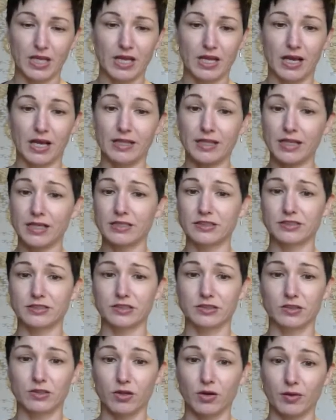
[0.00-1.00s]
And then as you're
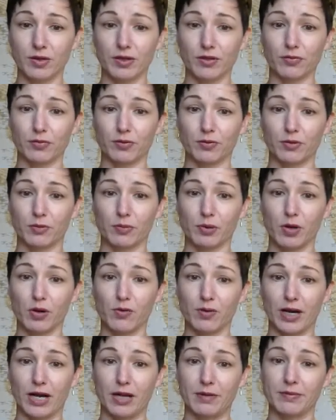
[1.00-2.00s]
going through the
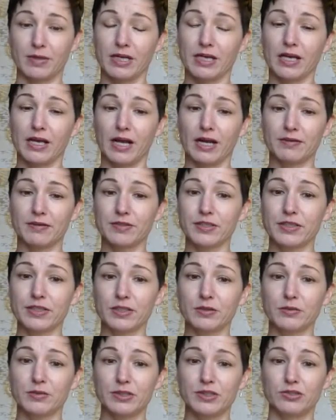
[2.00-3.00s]
program,
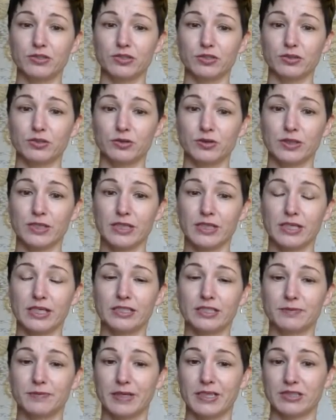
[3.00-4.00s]
everything we do
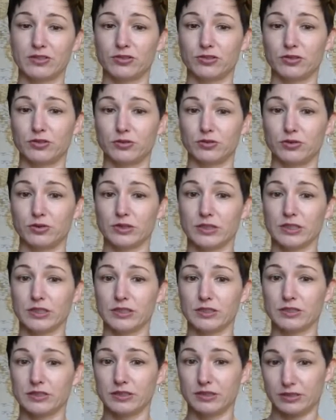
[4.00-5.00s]
is meant to
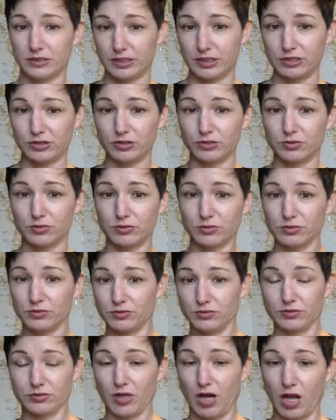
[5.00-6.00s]
teach you
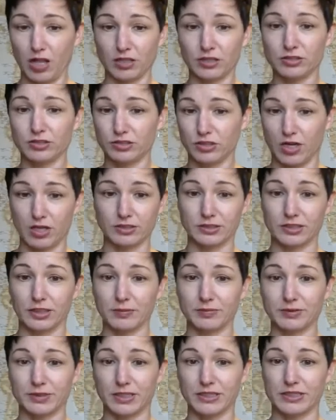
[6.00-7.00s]
knowledge,
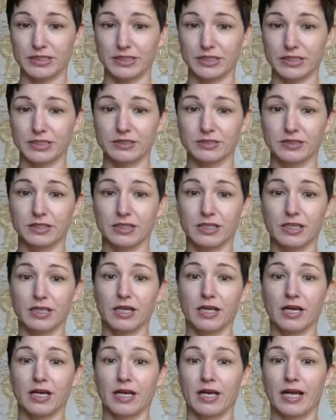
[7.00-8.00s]
concepts, ideas,
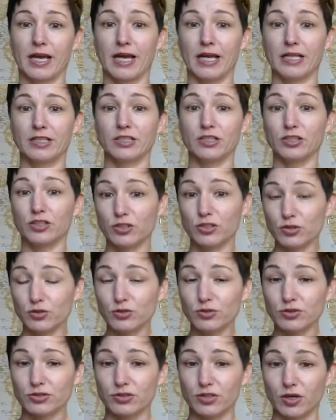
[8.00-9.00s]
and
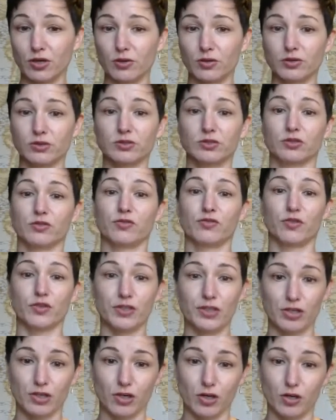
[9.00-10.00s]
use those for
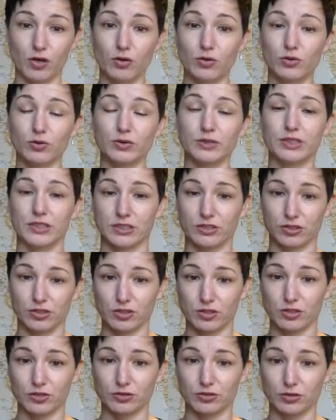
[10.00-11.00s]
your own
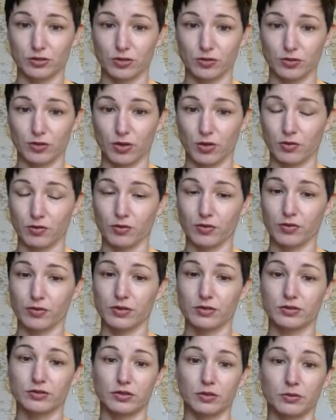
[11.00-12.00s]
intercultural growth.
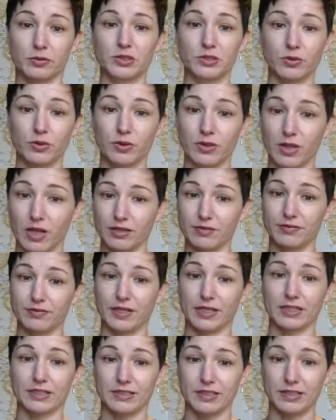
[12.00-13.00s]
So we do a lot of
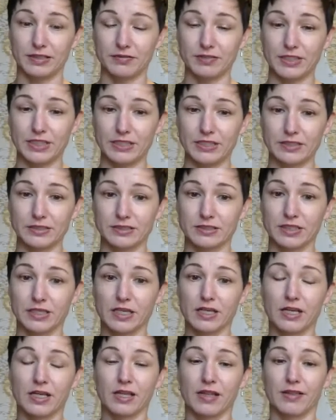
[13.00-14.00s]
activities
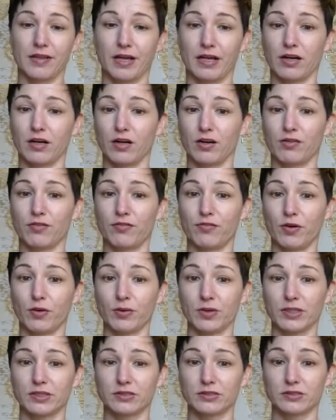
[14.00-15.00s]
that are
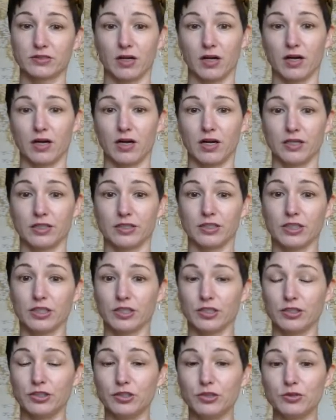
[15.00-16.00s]
focused on
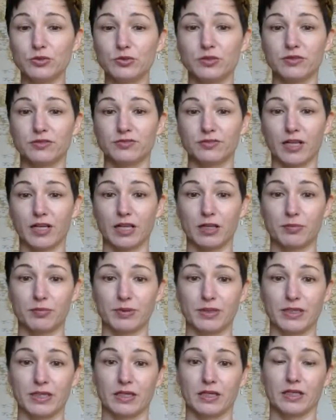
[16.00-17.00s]
you
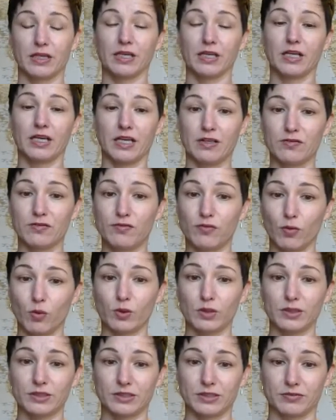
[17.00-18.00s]
developing in
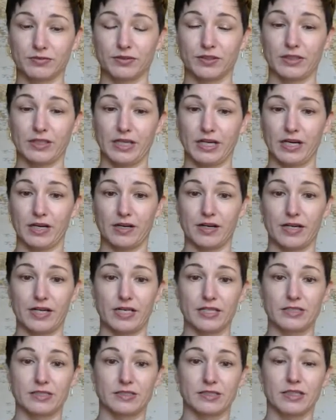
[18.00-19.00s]
4 different
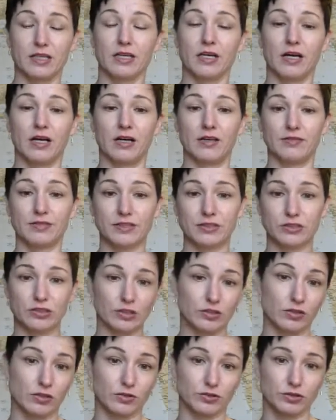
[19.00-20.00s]
areas of
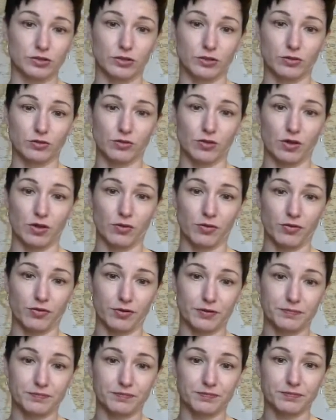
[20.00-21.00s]
intercultural growth.
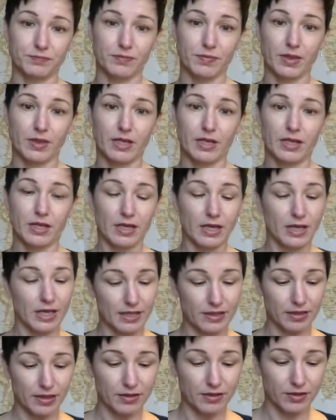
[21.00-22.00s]

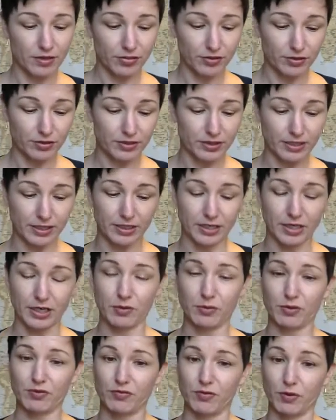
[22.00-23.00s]
And then the third area
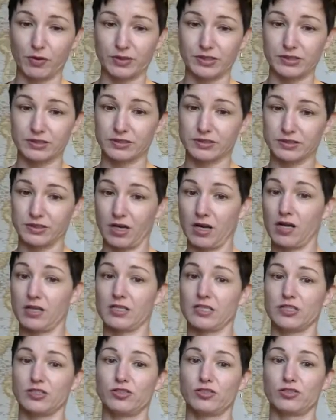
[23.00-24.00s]
we're focused on
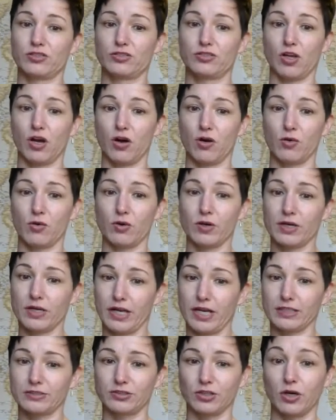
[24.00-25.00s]
is SOW,
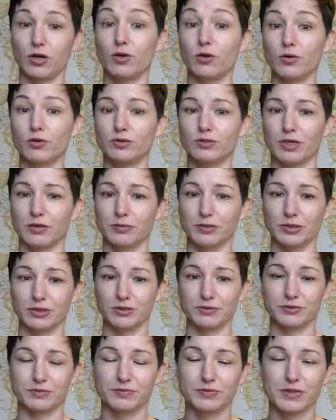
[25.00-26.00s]
S-O-W.